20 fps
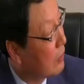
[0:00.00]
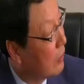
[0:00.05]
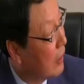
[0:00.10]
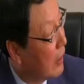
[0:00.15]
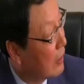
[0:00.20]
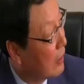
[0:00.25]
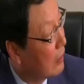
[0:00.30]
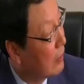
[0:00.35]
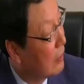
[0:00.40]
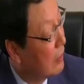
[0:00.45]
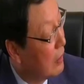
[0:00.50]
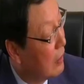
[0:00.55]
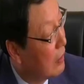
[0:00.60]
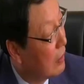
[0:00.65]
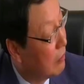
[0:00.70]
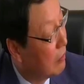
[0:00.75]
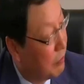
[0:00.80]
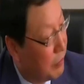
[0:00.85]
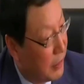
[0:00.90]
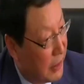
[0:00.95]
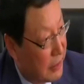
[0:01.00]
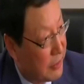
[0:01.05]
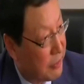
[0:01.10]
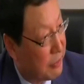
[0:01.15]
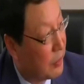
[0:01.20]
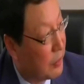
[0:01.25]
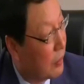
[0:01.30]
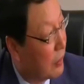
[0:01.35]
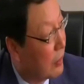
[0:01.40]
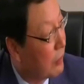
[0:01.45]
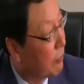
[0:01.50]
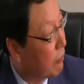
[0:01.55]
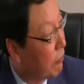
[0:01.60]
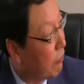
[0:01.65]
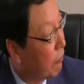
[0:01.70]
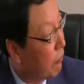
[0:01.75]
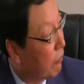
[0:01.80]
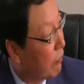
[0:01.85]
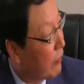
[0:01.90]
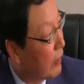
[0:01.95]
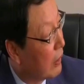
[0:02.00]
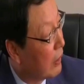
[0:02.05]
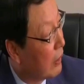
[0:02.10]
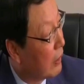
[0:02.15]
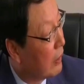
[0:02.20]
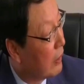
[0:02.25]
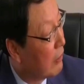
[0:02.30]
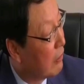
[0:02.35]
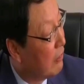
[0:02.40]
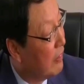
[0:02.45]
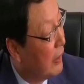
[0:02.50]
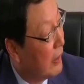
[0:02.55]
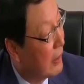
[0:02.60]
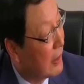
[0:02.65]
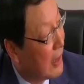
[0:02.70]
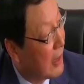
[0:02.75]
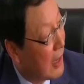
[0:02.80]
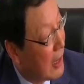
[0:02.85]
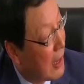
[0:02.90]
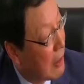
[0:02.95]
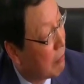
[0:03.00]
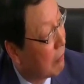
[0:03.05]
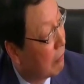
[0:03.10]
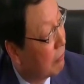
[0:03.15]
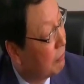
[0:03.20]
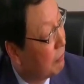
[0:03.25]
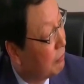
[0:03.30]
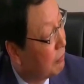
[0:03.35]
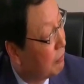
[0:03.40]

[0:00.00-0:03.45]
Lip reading: quite peaceful and very calm,